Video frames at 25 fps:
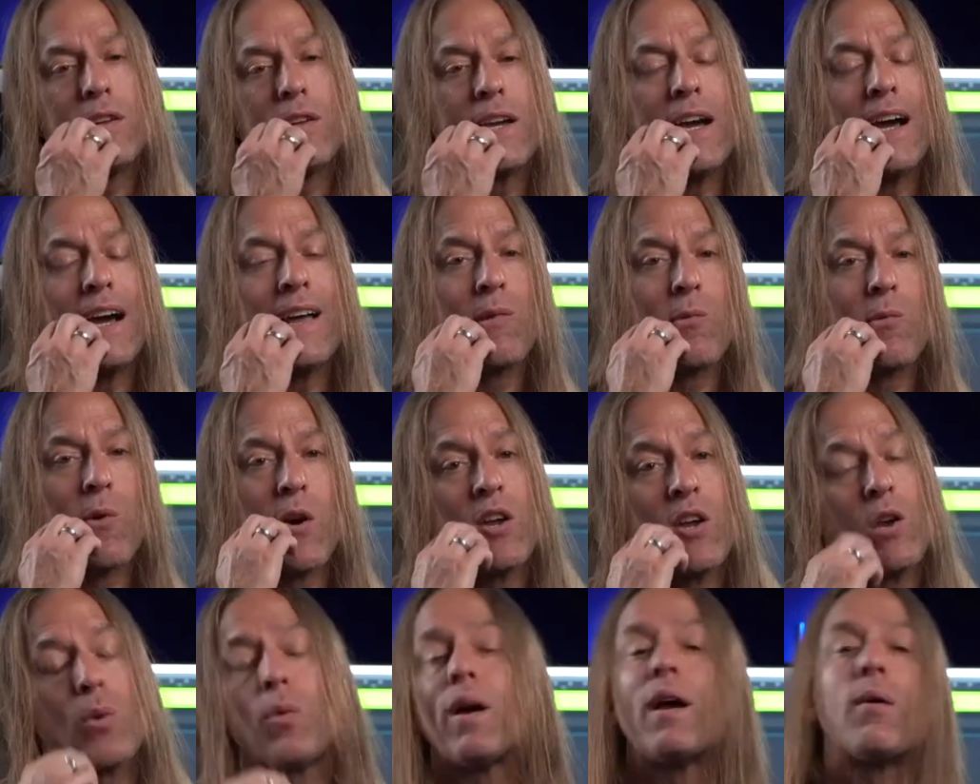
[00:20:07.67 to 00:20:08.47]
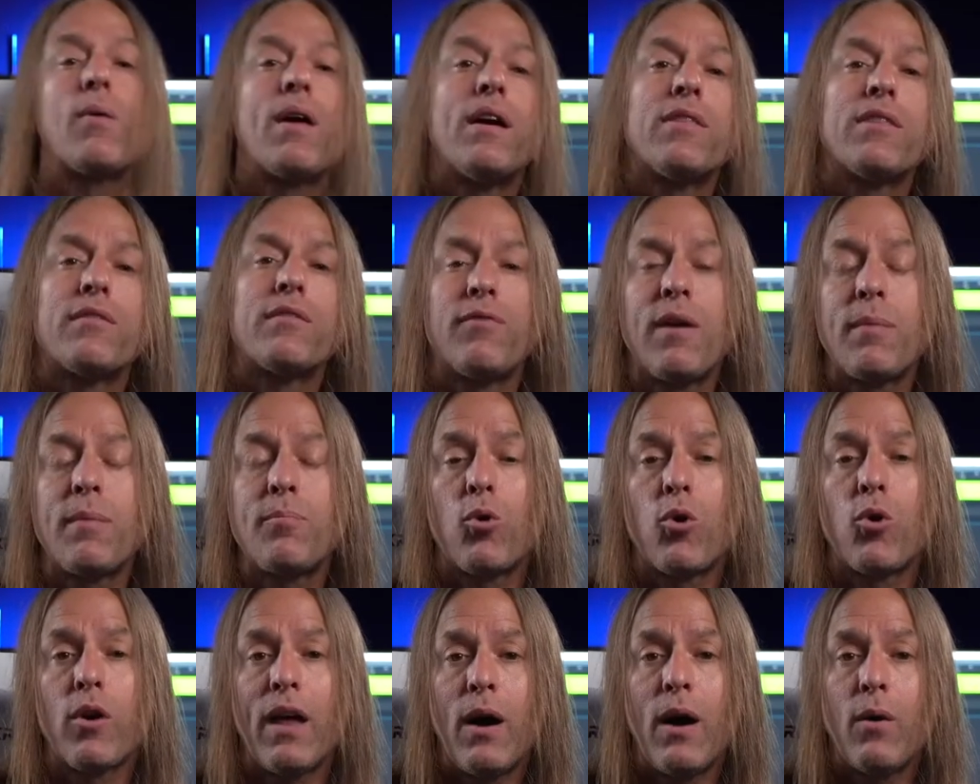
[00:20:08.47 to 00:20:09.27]
You can kind of work your way around the
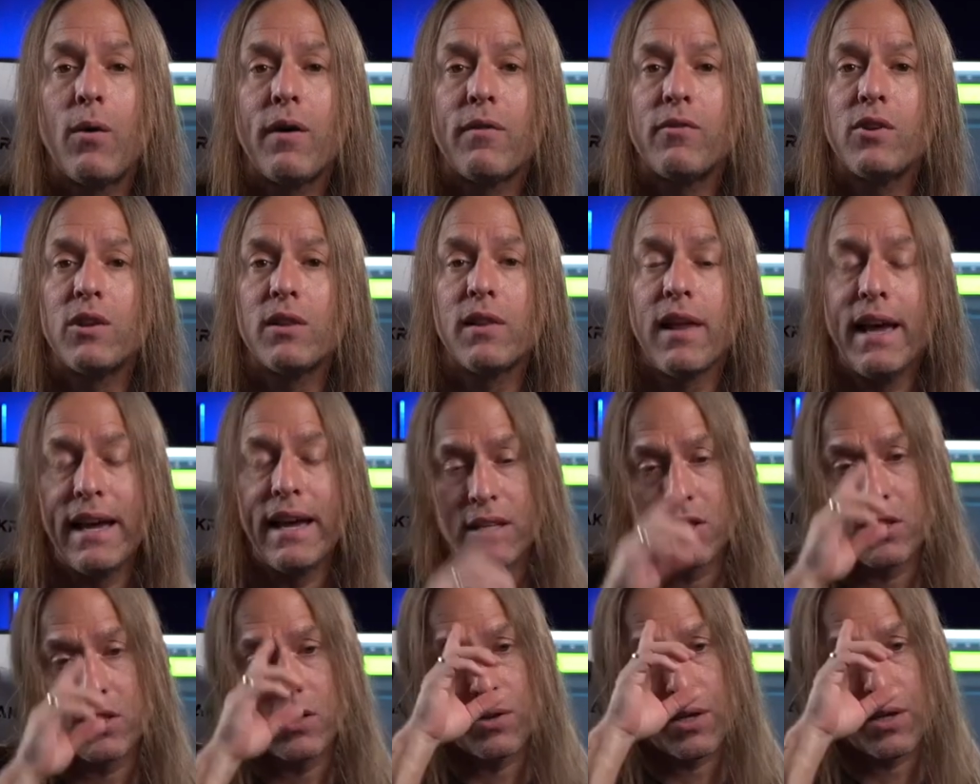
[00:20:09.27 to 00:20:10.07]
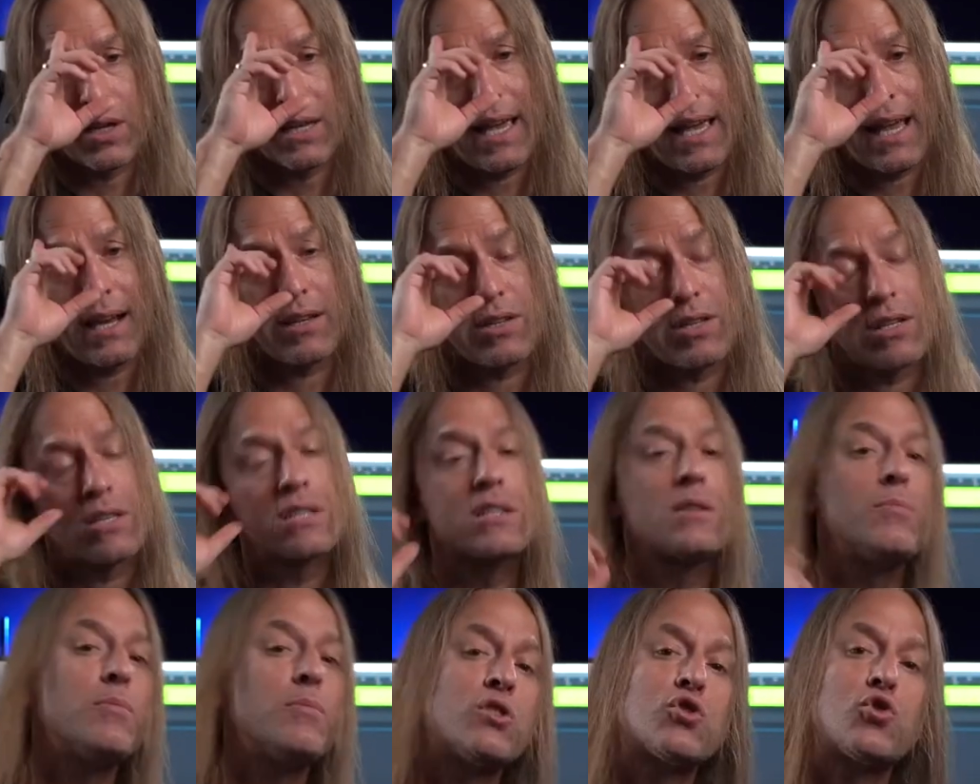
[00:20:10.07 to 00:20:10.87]
fretboard however you like. So the CAGED
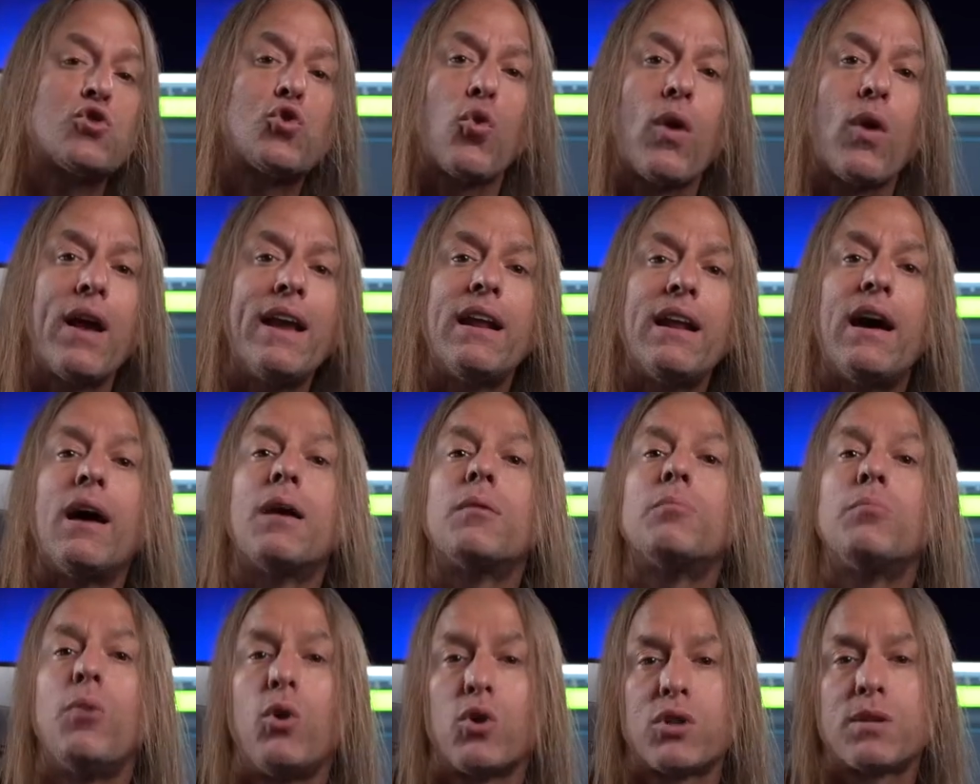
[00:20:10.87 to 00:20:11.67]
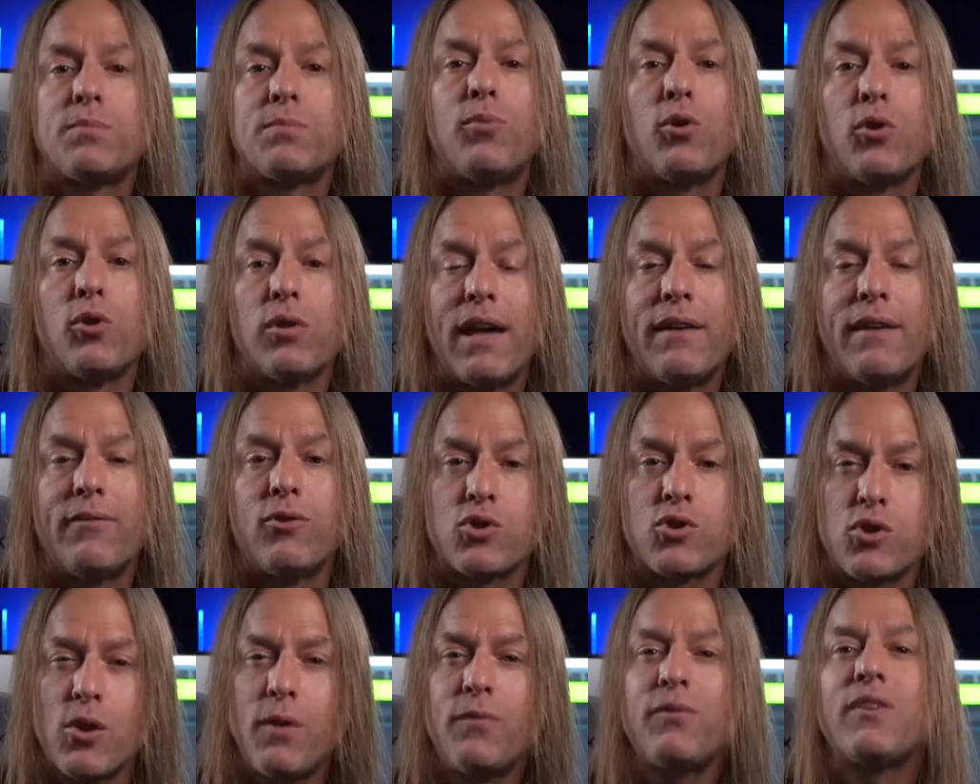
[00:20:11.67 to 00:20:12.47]
system is great on multiple
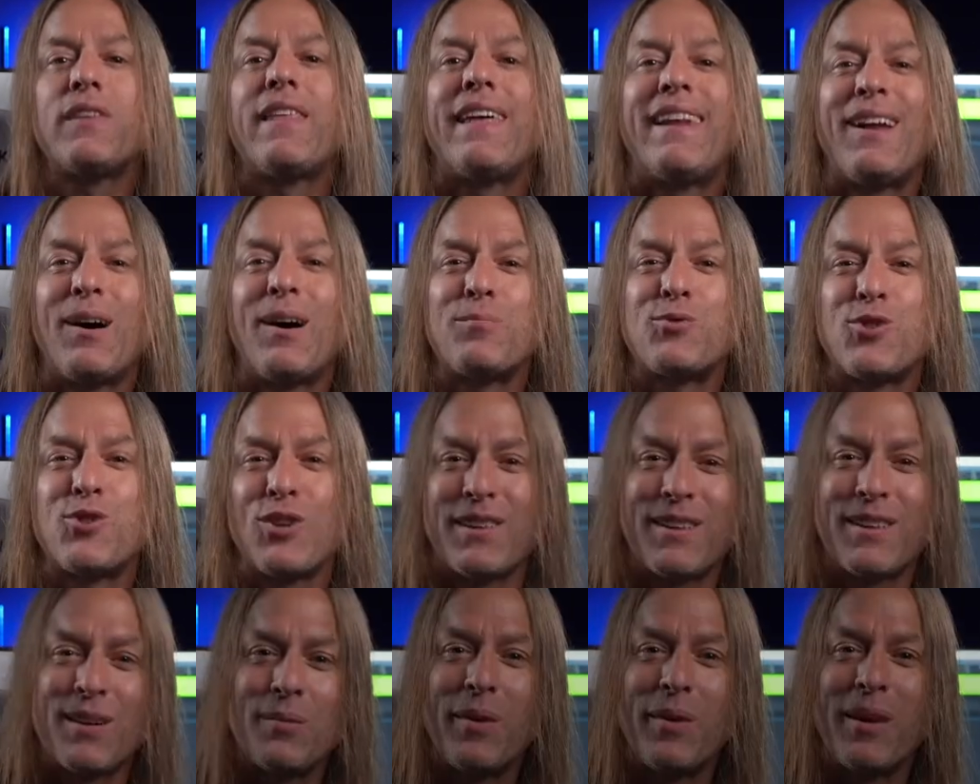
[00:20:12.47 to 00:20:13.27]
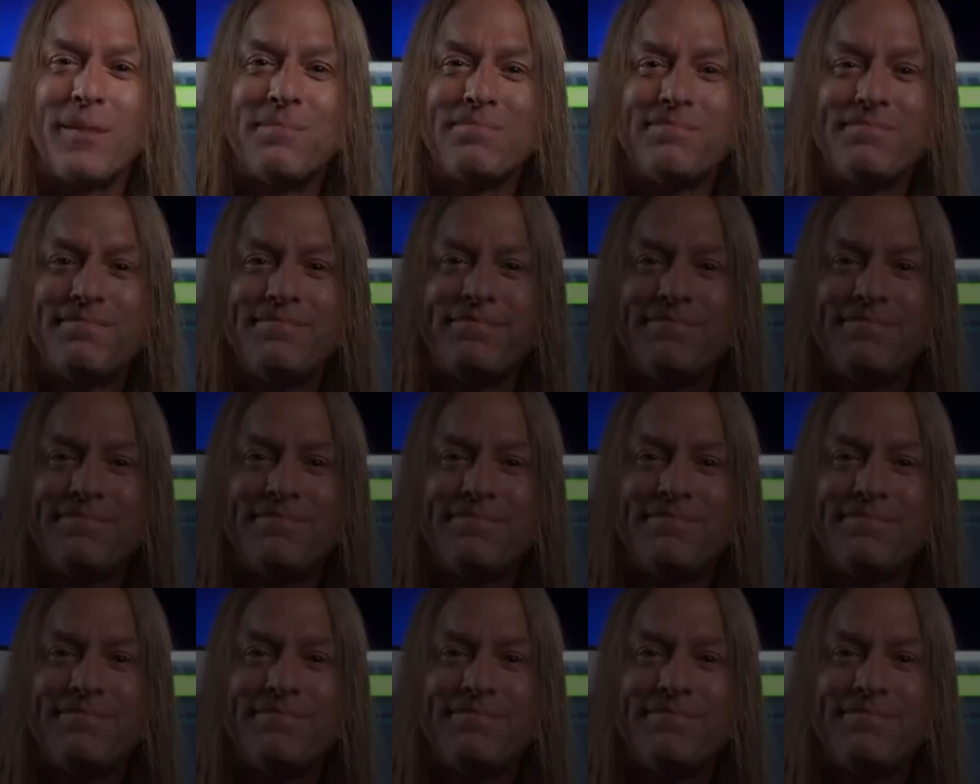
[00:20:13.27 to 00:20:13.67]
levels. Hopefully that helps you a little bit.